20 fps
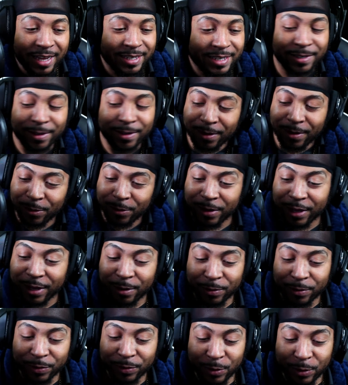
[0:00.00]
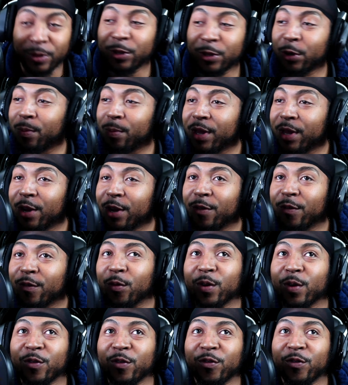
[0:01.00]
on. I know they're gonna throw a little bit of a
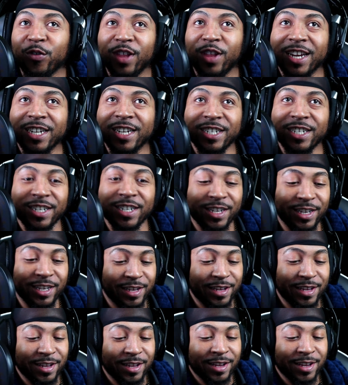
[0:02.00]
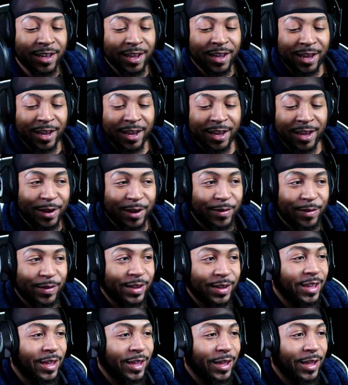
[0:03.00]
reflection in and
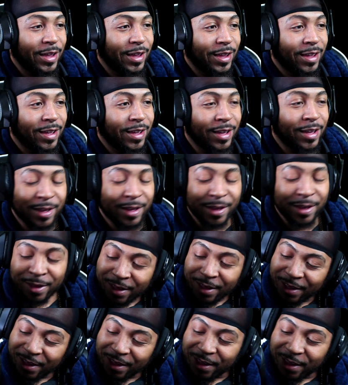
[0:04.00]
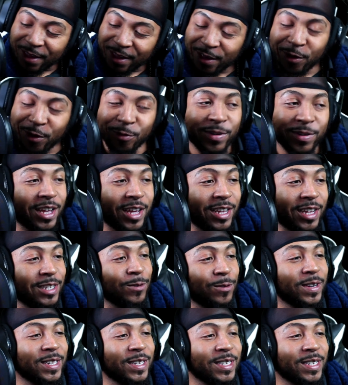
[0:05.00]
everything. Yo, but I just
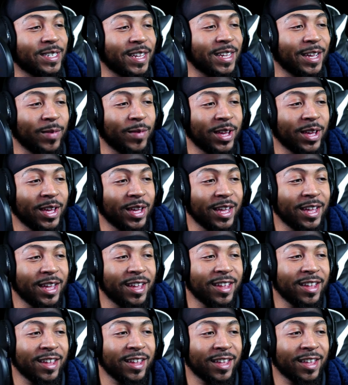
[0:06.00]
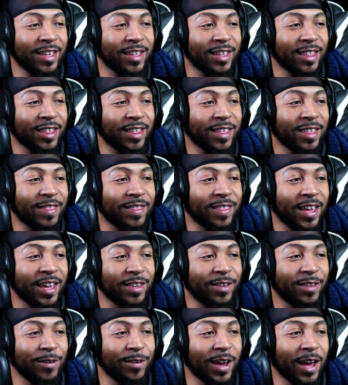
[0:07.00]
want to say, man, thank
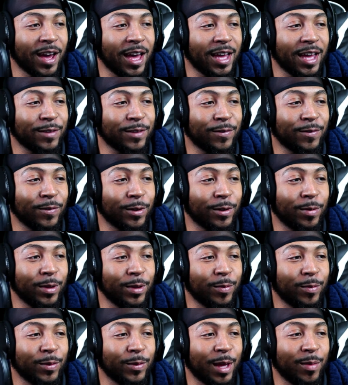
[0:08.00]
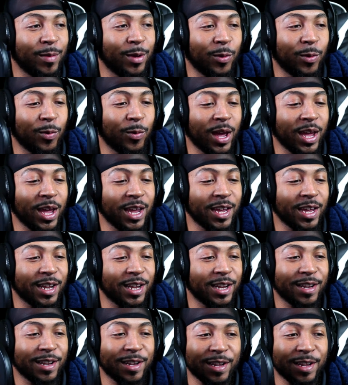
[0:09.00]
you guys for the people that have been waiting,